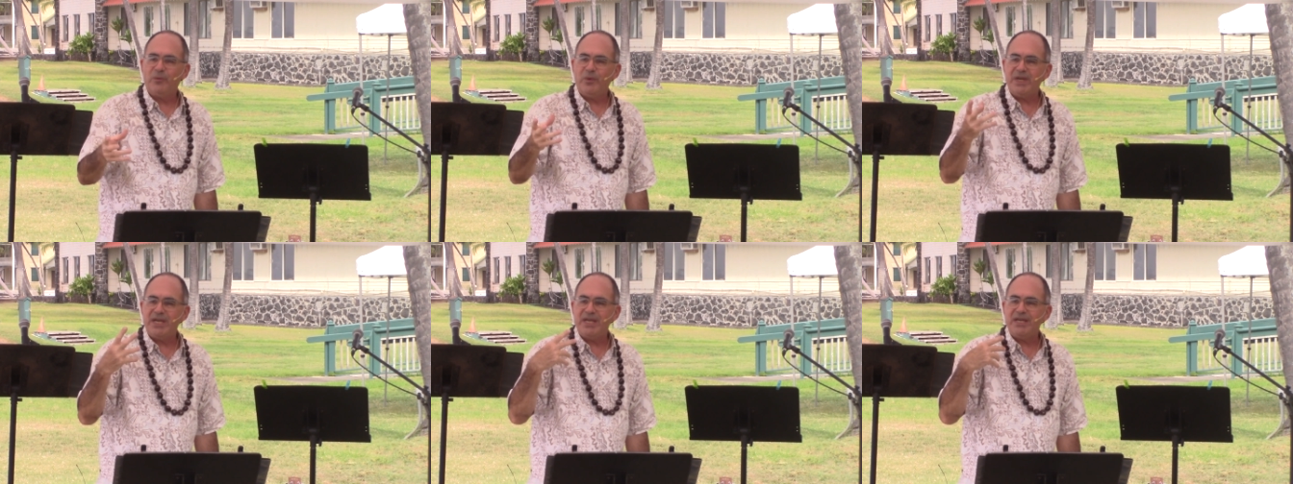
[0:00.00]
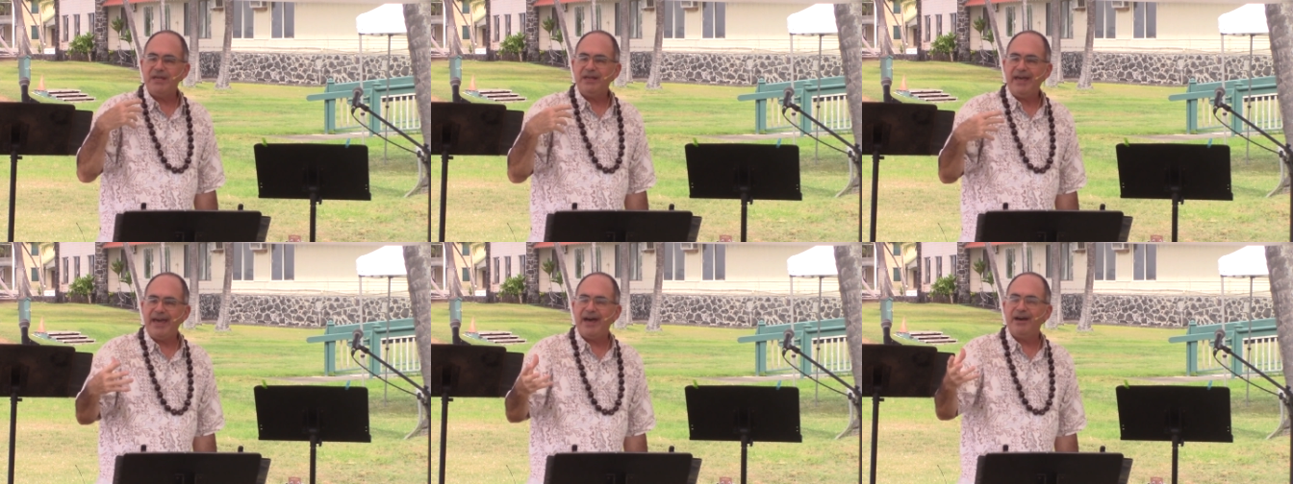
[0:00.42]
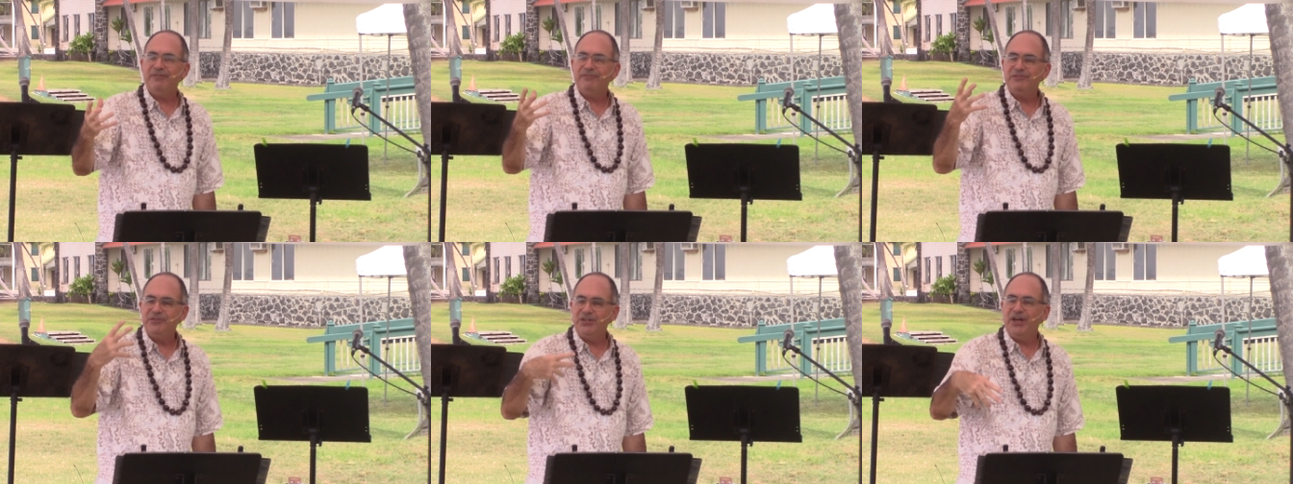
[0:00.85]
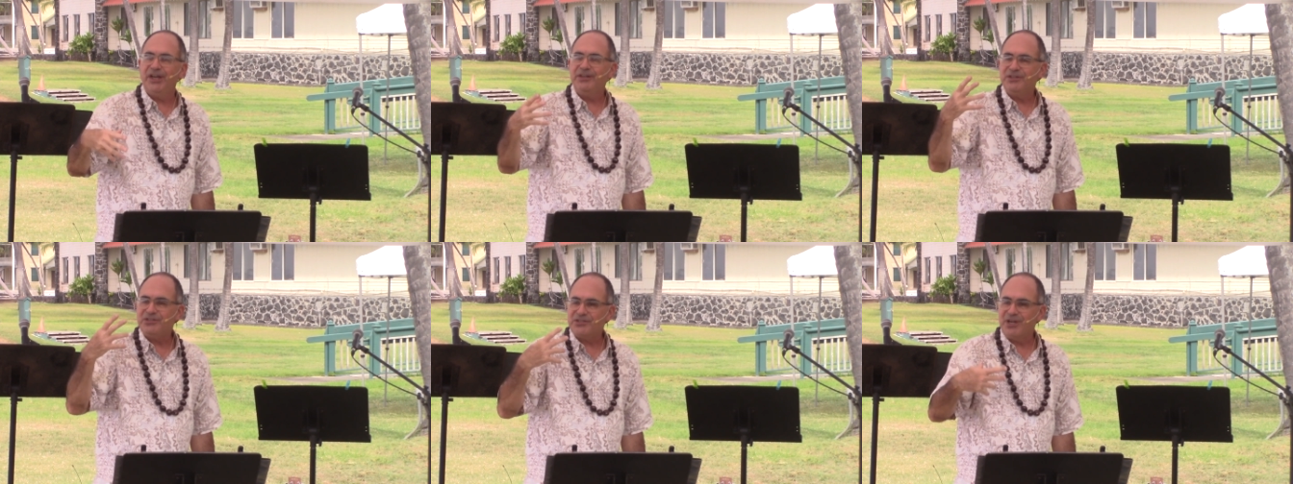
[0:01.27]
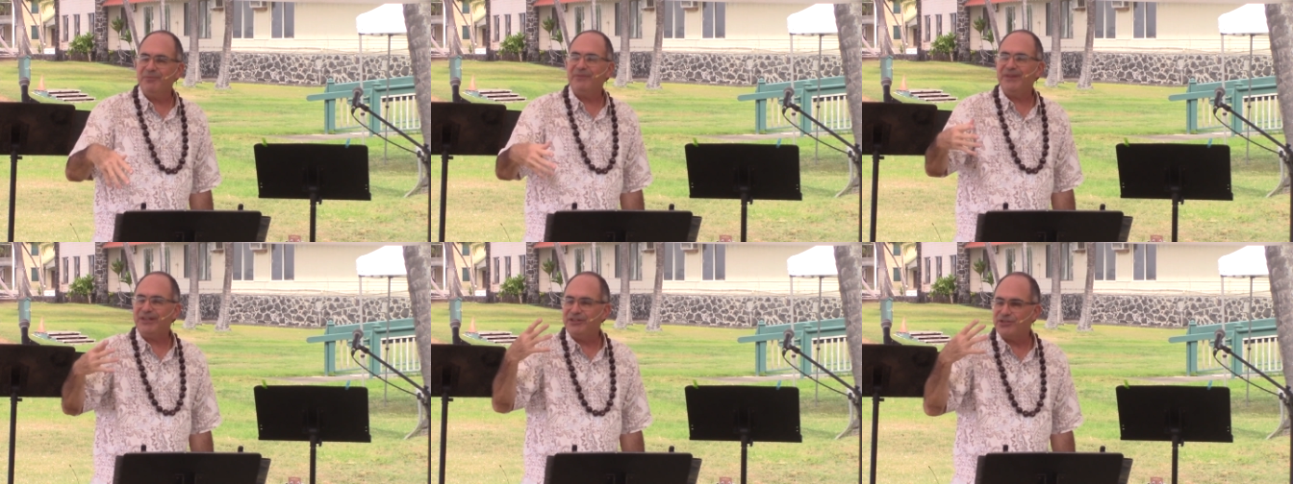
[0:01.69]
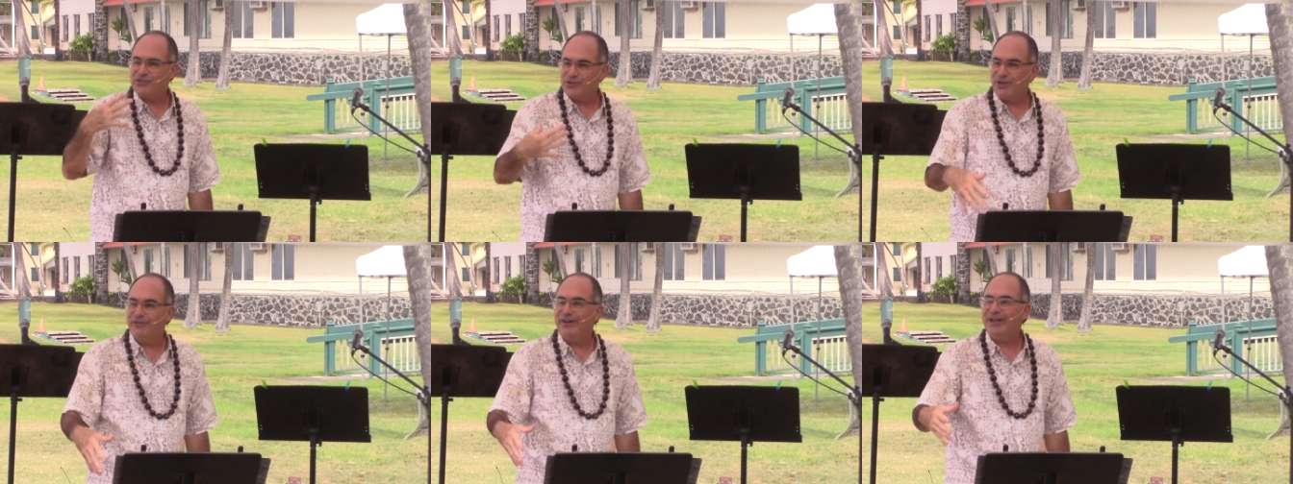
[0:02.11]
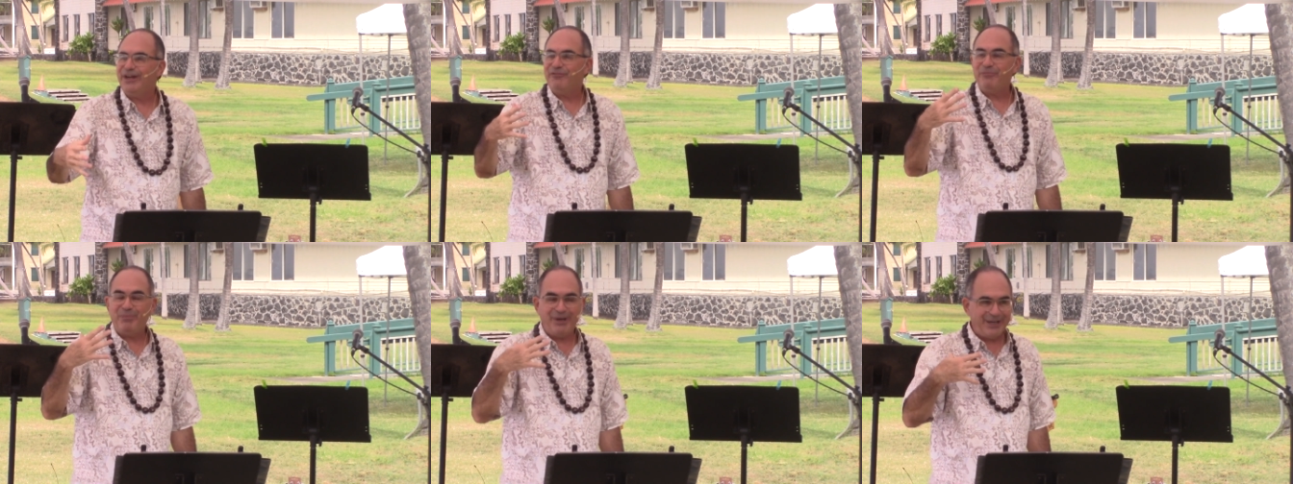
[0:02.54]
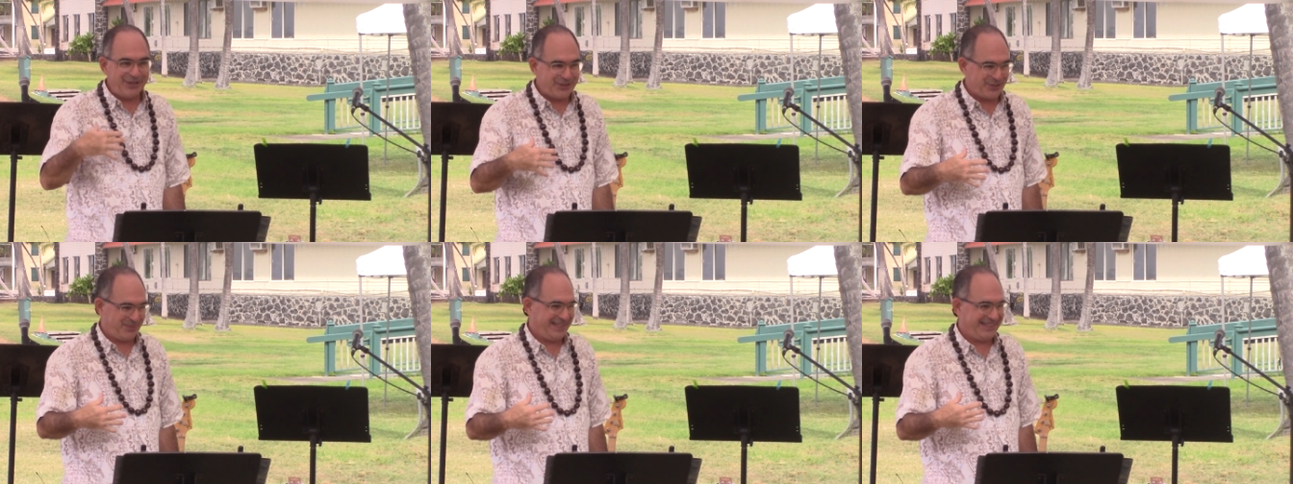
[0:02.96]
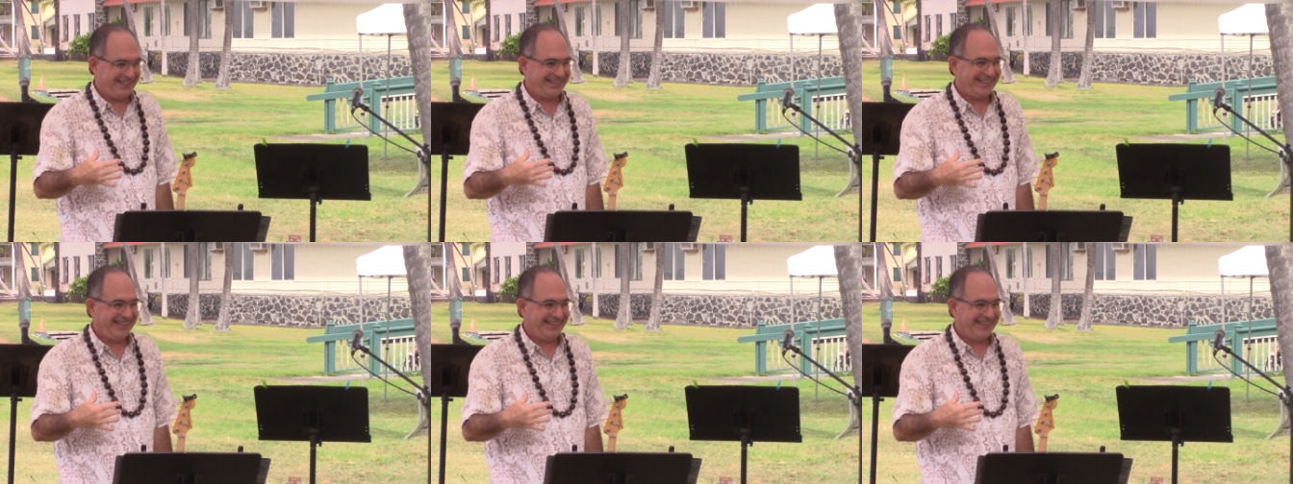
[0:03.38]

we have done something deserving of punishment.